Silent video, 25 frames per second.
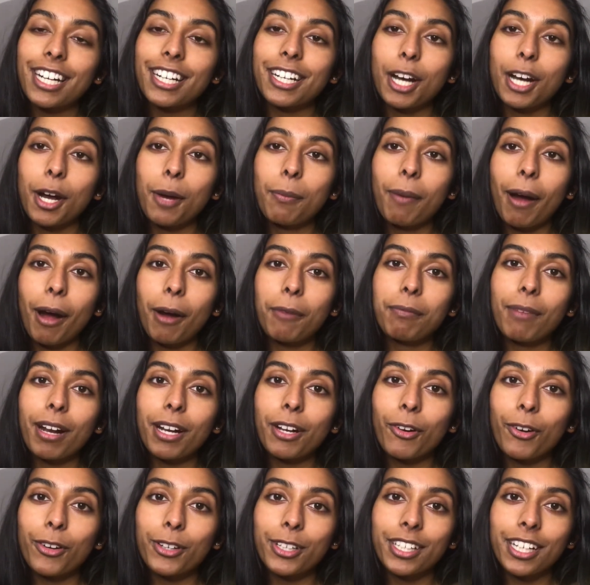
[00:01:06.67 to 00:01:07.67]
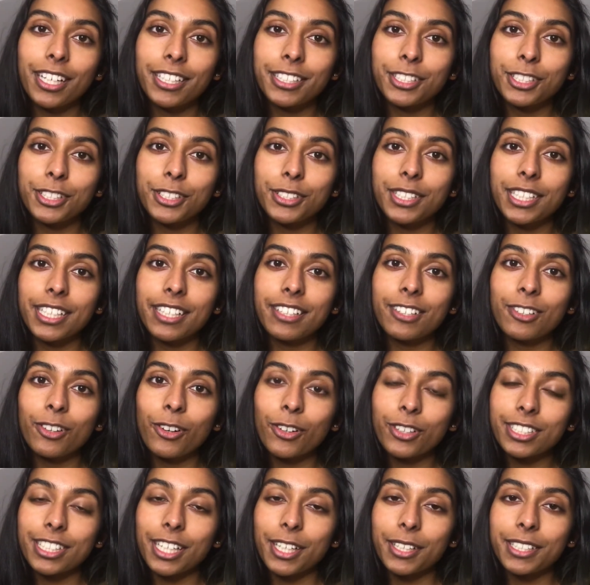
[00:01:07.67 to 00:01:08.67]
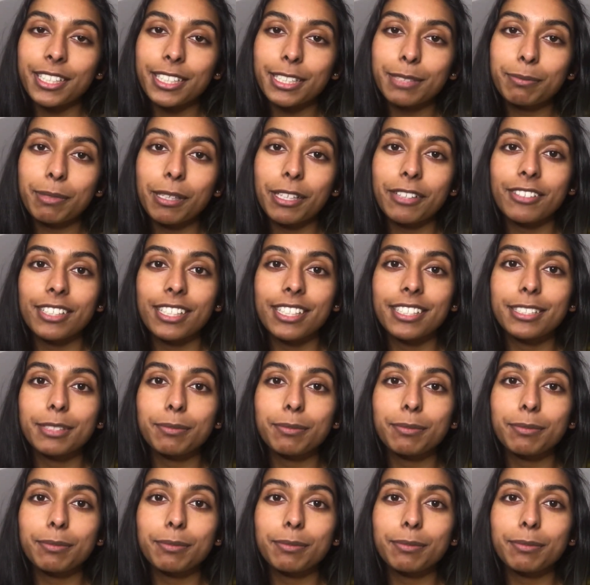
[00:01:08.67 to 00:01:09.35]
about my online uni and lockdown experience,